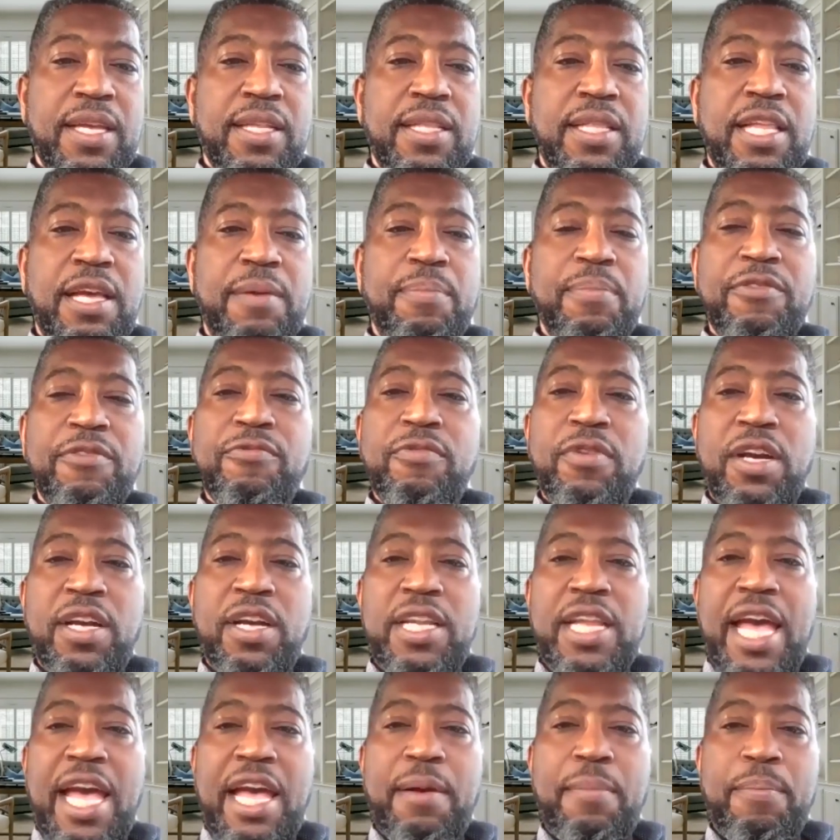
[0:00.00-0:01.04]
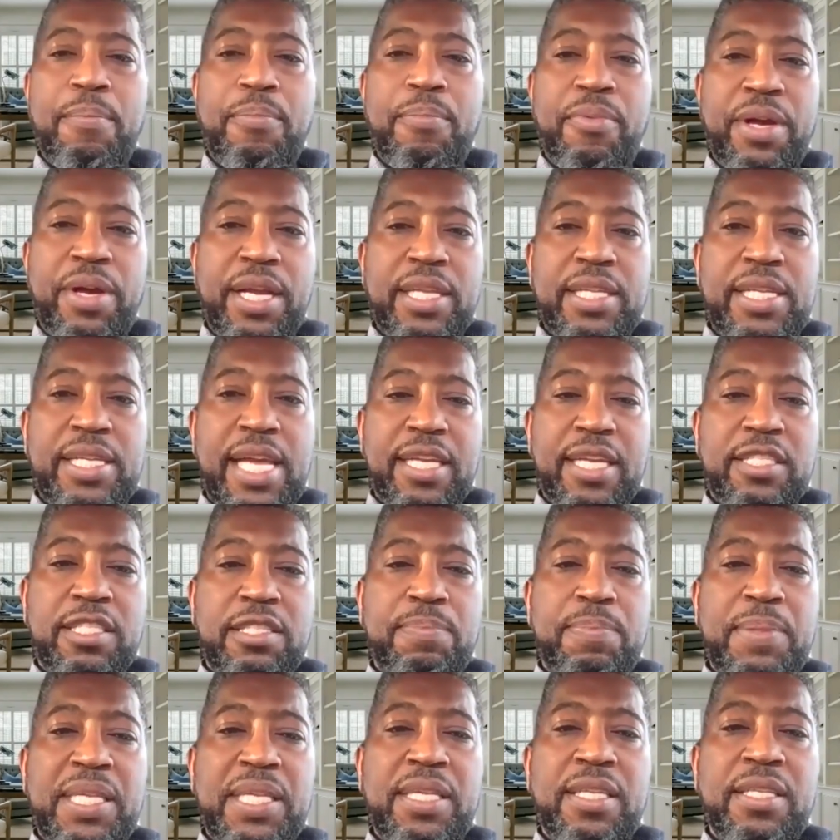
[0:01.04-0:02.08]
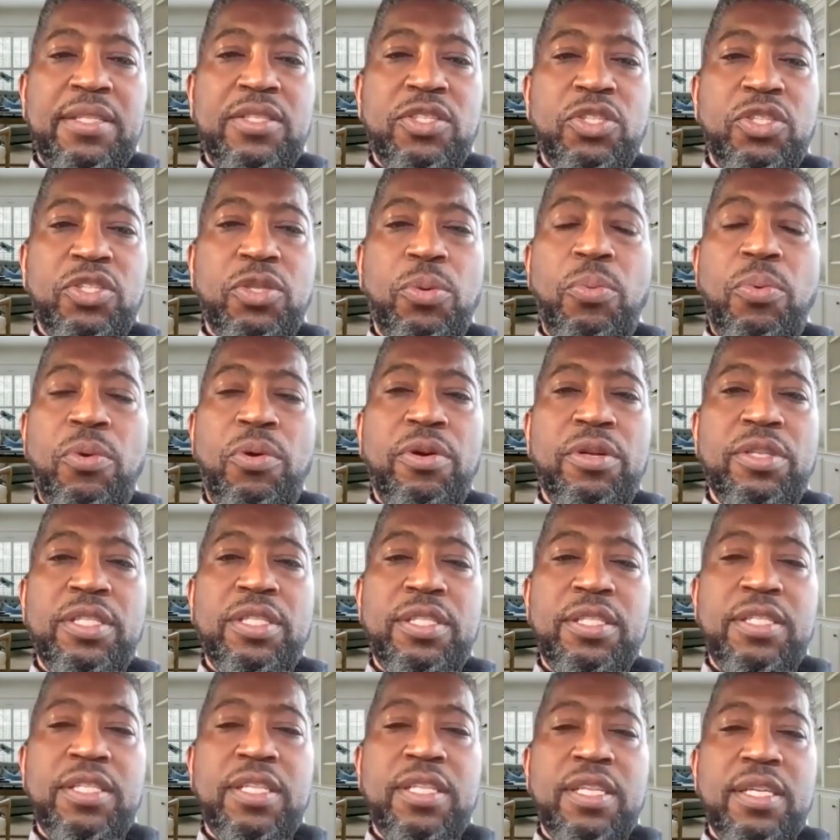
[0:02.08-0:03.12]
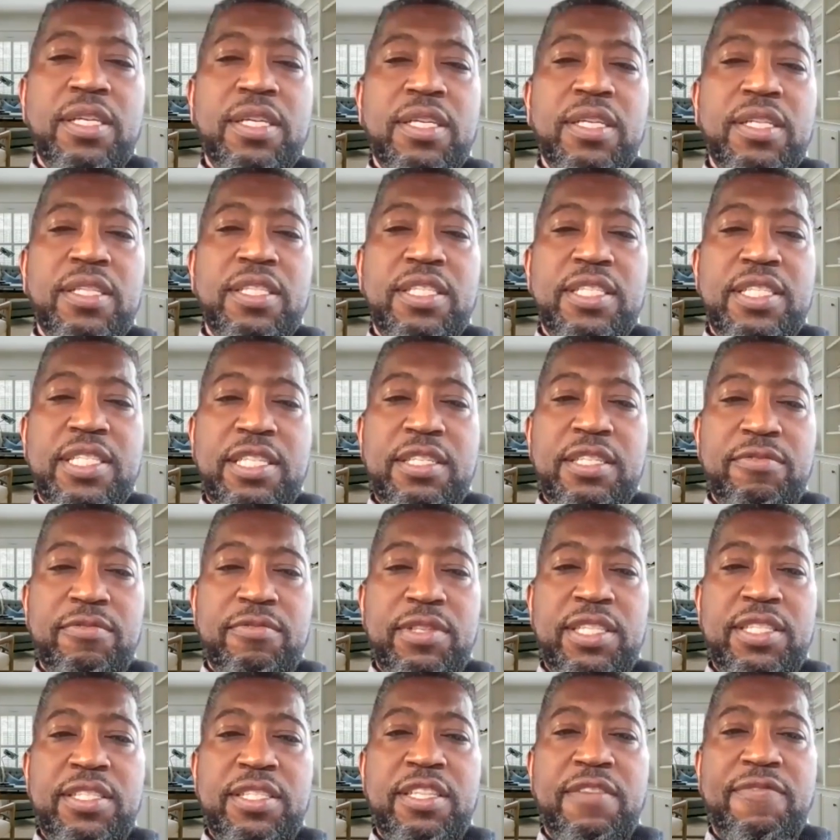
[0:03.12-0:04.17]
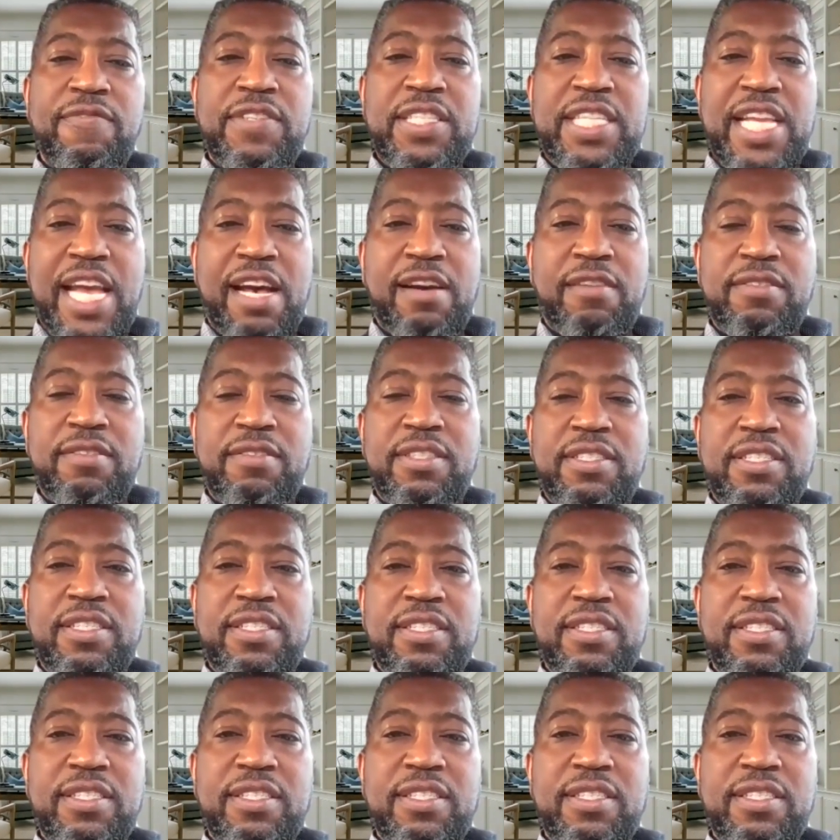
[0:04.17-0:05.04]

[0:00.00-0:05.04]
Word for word: Let me run at breakneck speeds towards sceneries of doubt.